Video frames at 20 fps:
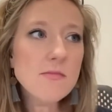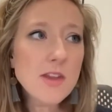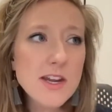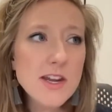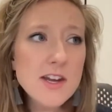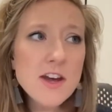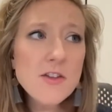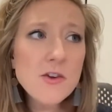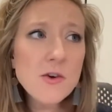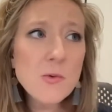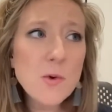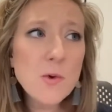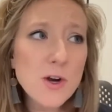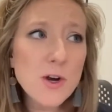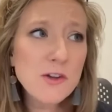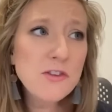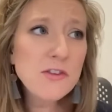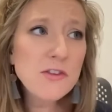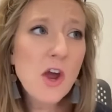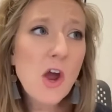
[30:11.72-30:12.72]
In other
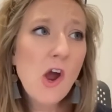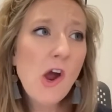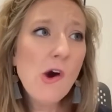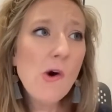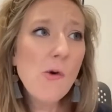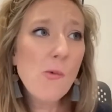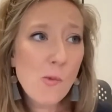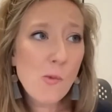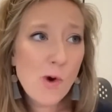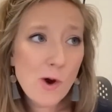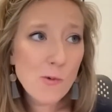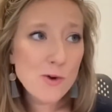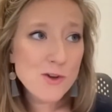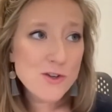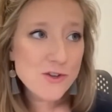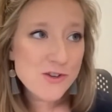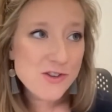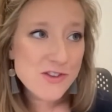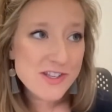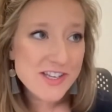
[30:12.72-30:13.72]
words, what would
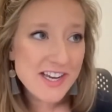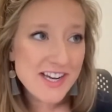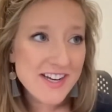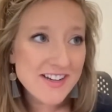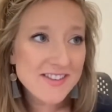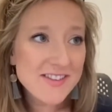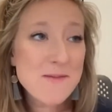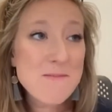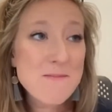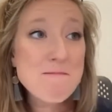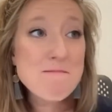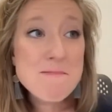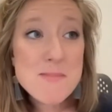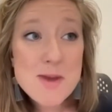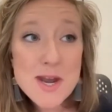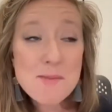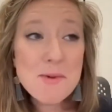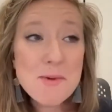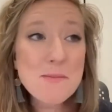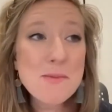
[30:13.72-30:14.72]
you say is the
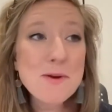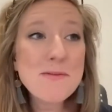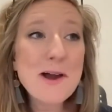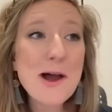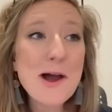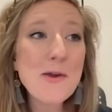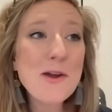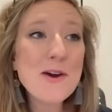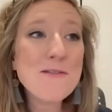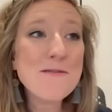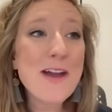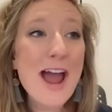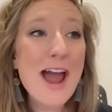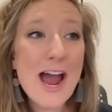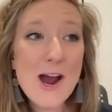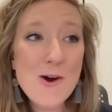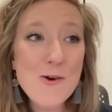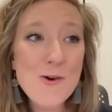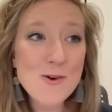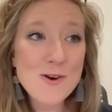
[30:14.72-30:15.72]
minimum amount of
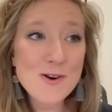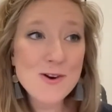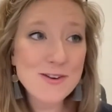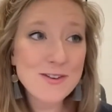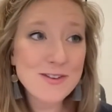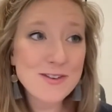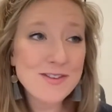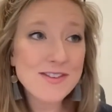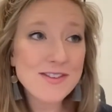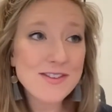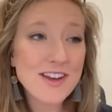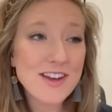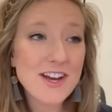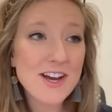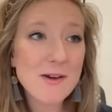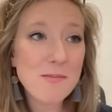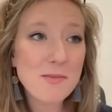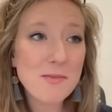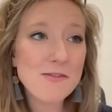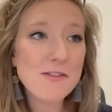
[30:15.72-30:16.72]
hours
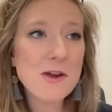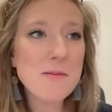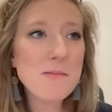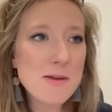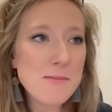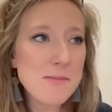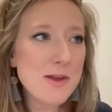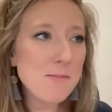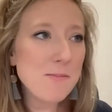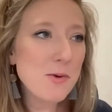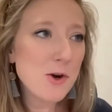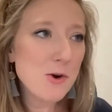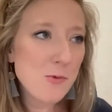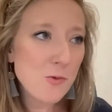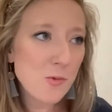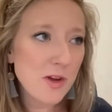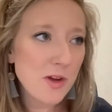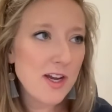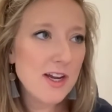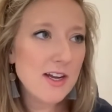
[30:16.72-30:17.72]
um, of commitment per
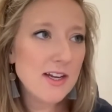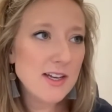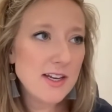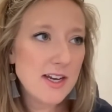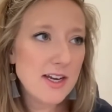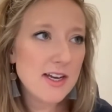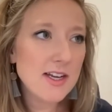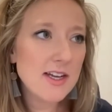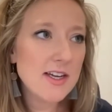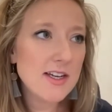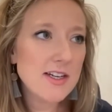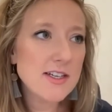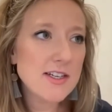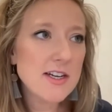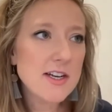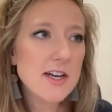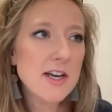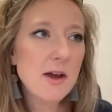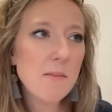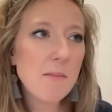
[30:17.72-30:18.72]
week needed
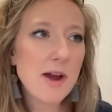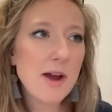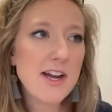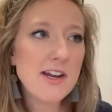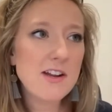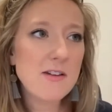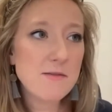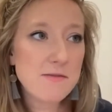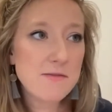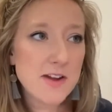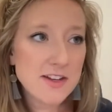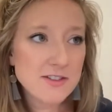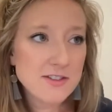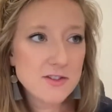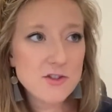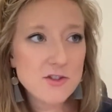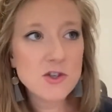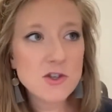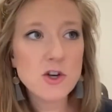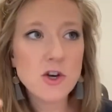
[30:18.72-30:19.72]
by an
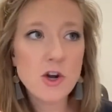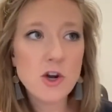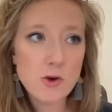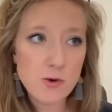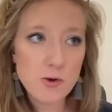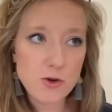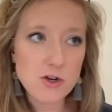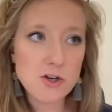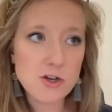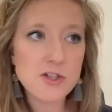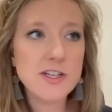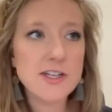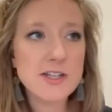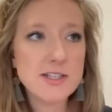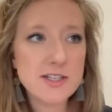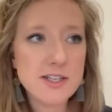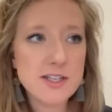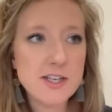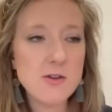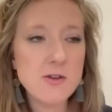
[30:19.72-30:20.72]
investor owner to
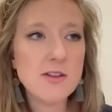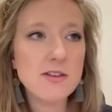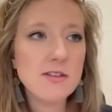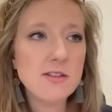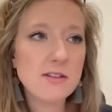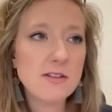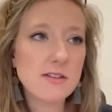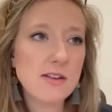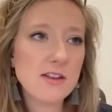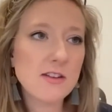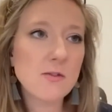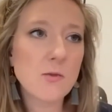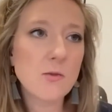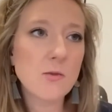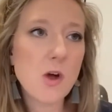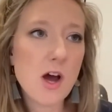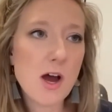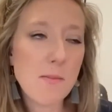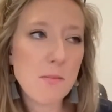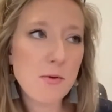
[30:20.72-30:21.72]
continue the
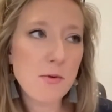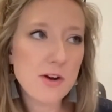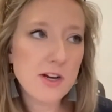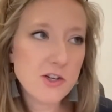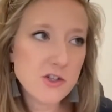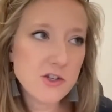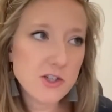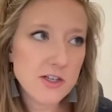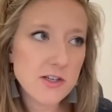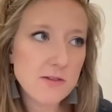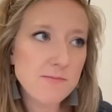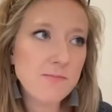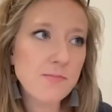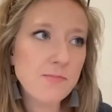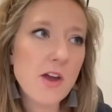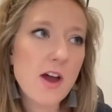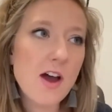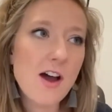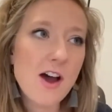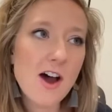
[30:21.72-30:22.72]
successful operation?
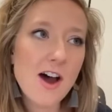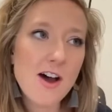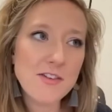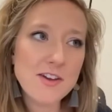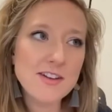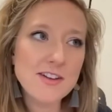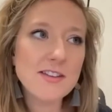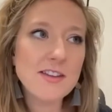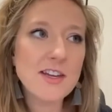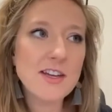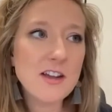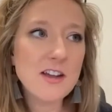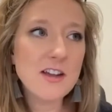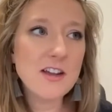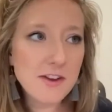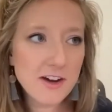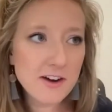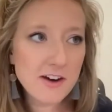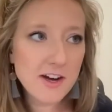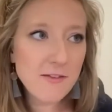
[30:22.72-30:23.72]
Obviously, it can
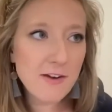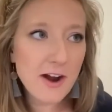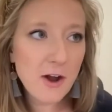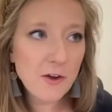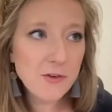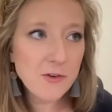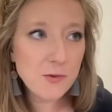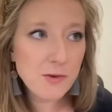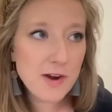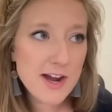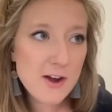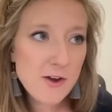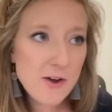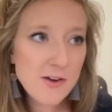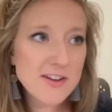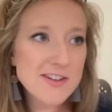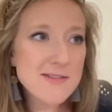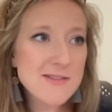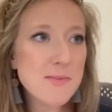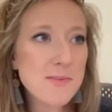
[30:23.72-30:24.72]
vary route to route
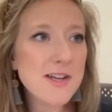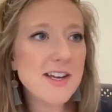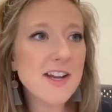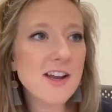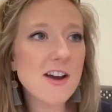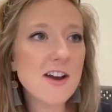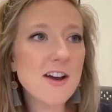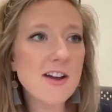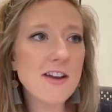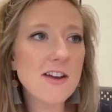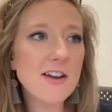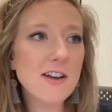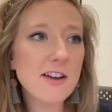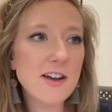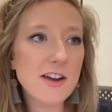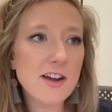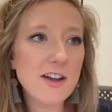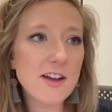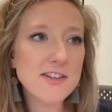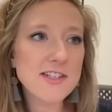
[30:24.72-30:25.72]
and depending on
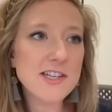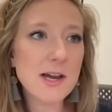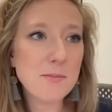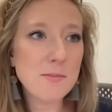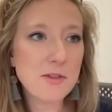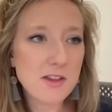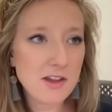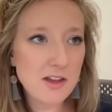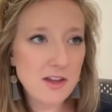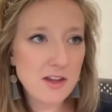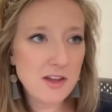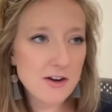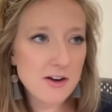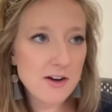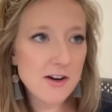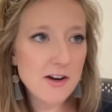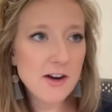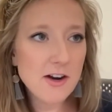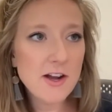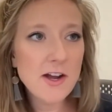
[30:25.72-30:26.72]
uh, the time of the
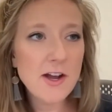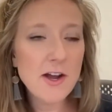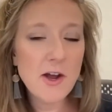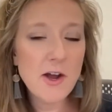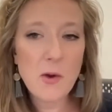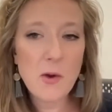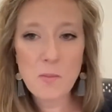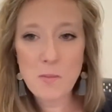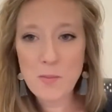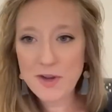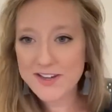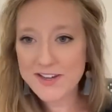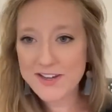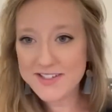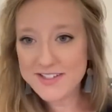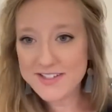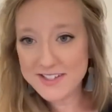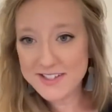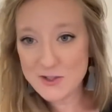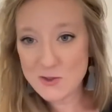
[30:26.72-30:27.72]
year, but
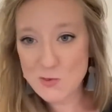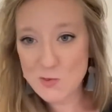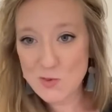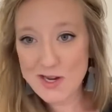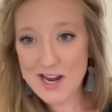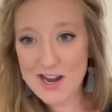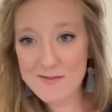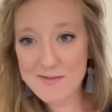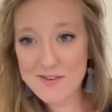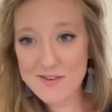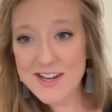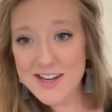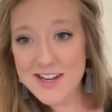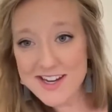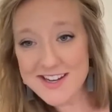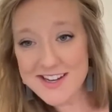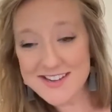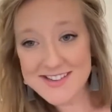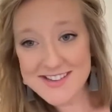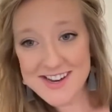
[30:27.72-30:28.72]
do we have any
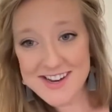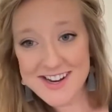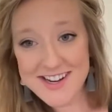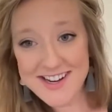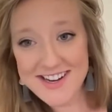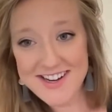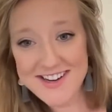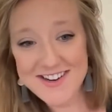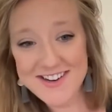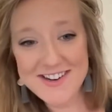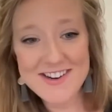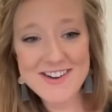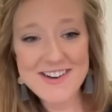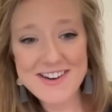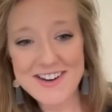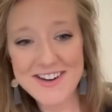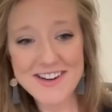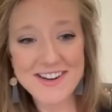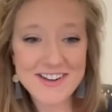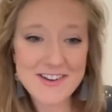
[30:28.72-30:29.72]
insight
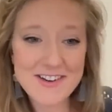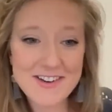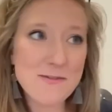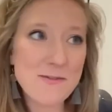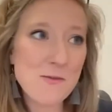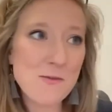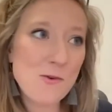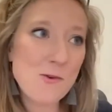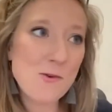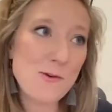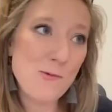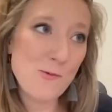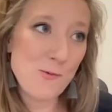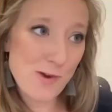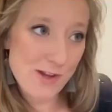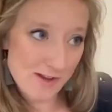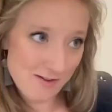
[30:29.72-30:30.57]
here for? Yeah,